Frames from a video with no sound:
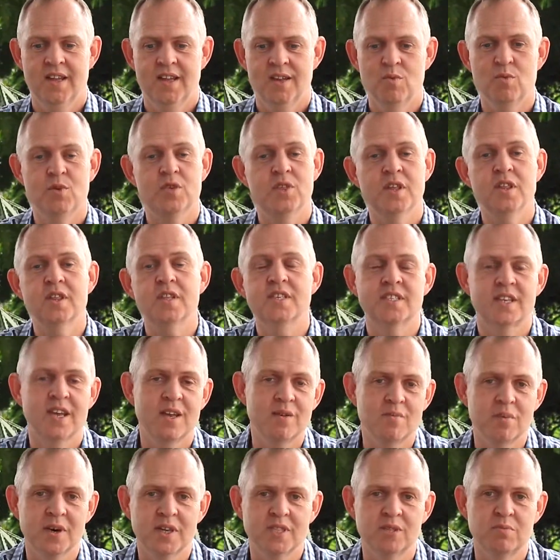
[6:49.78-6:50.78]
within the
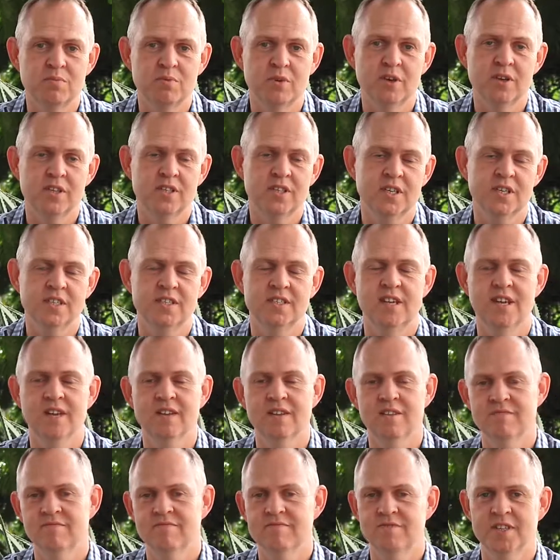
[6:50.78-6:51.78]
same budget process.
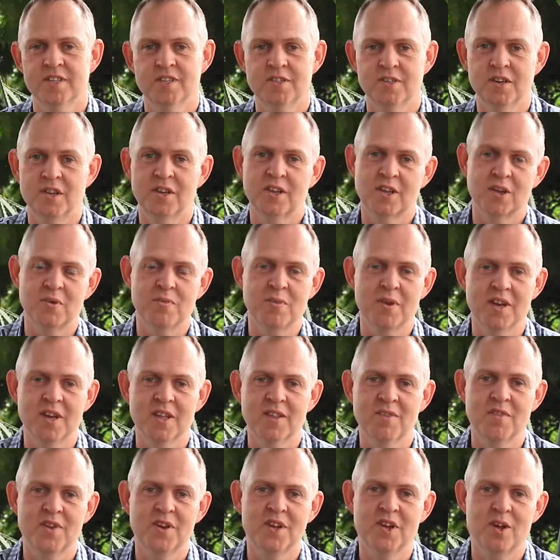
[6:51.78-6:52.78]
Now, there's going to be
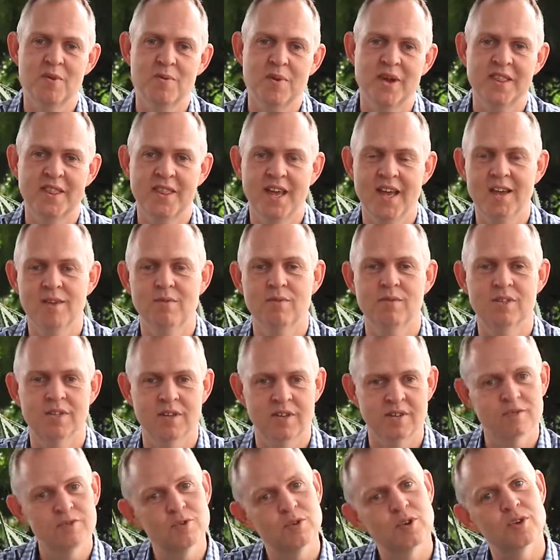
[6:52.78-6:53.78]
another video about that, which
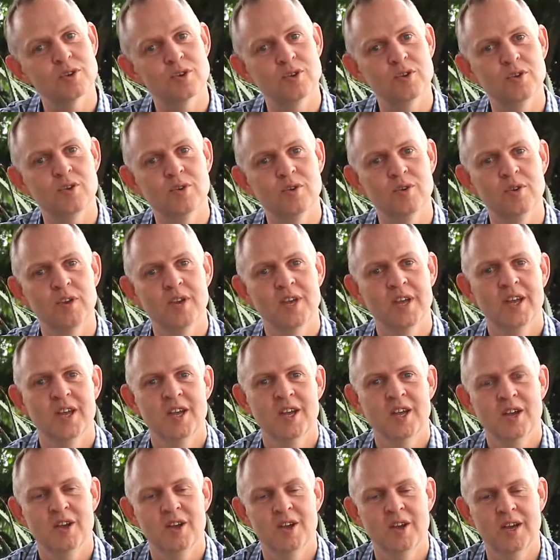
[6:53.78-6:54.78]
I'll talk to you
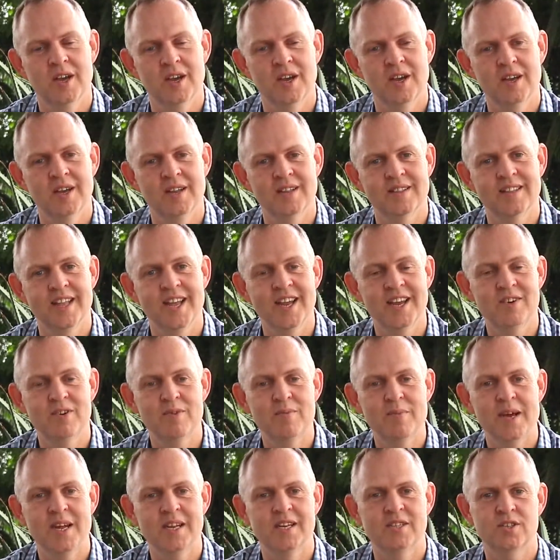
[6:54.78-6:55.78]
later
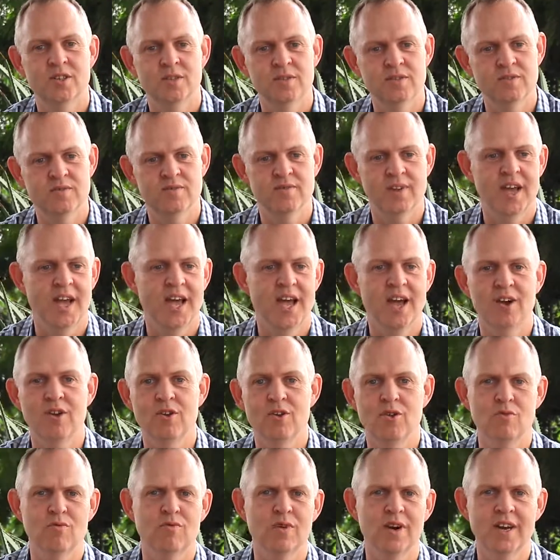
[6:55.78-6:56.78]
about in terms of how
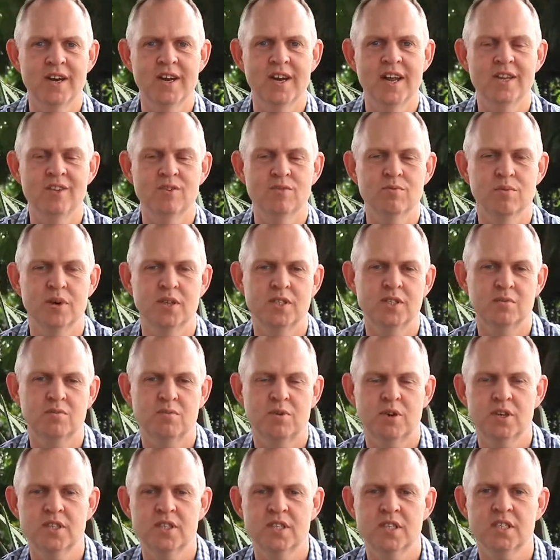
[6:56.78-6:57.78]
you run an annual budget
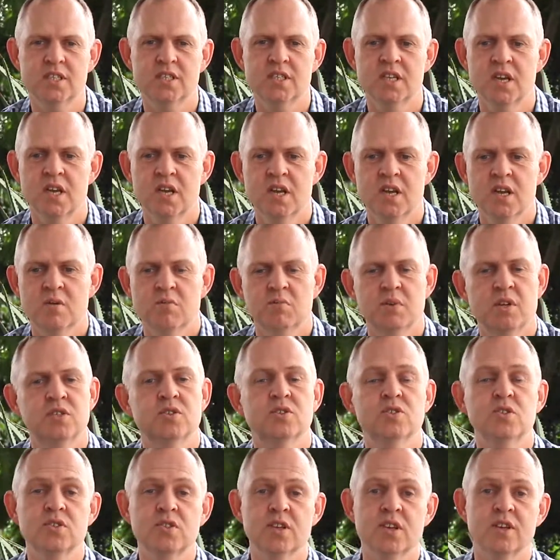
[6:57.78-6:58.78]
process.
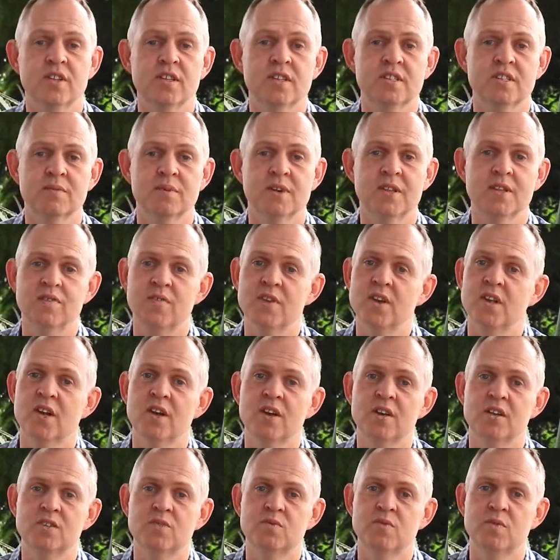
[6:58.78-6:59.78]
Plus also, there's some other
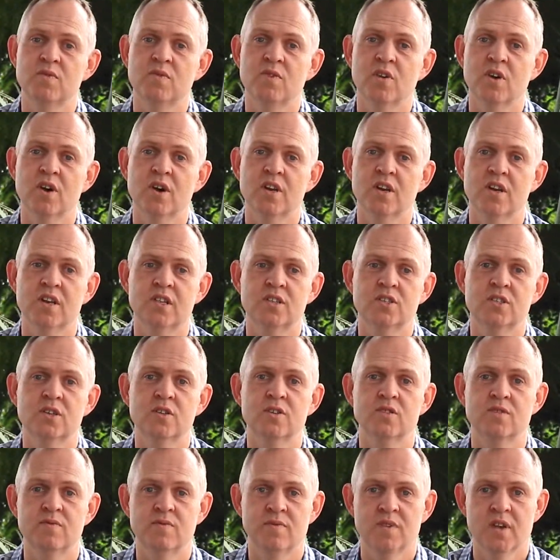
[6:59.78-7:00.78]
videos we've got in
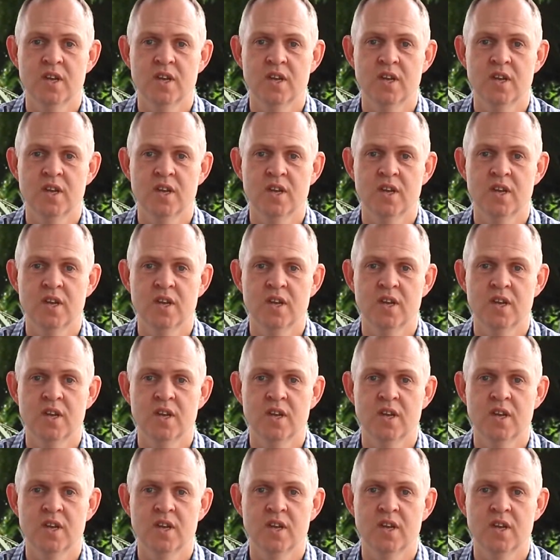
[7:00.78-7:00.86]
terms of